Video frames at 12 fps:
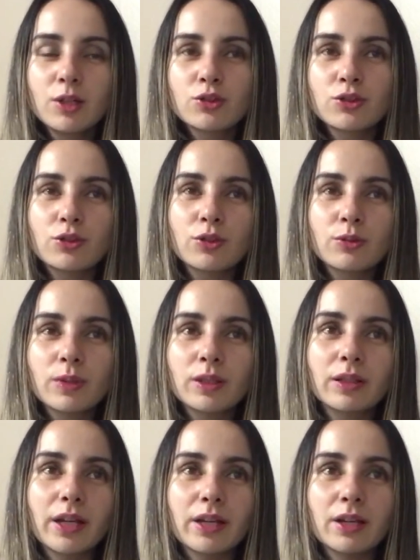So you could wear
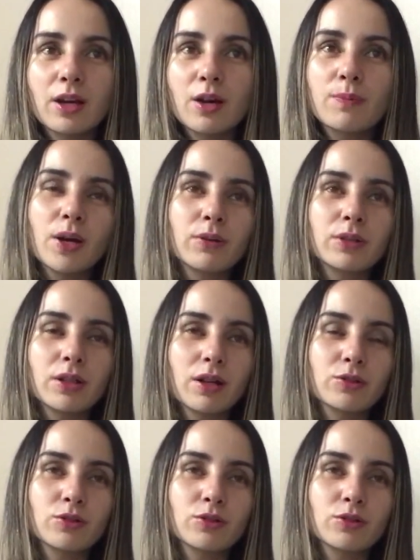like a polka dot